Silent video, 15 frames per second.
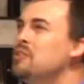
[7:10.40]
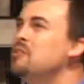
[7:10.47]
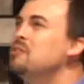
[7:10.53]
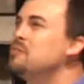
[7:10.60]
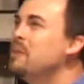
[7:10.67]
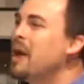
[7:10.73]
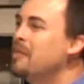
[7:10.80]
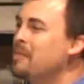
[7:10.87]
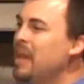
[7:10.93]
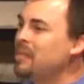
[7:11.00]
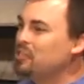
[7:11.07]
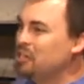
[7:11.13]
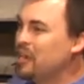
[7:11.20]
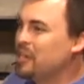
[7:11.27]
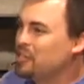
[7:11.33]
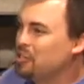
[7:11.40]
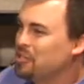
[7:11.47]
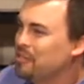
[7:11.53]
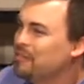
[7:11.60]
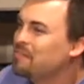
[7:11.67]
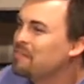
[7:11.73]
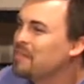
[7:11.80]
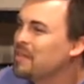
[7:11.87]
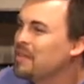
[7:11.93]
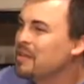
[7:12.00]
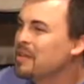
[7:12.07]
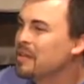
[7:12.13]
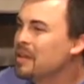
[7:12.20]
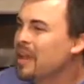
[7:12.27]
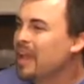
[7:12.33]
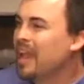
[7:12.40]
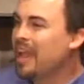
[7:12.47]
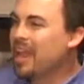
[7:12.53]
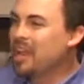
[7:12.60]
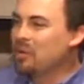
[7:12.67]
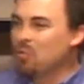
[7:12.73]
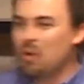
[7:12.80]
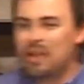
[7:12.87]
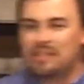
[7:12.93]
to use my imagination? in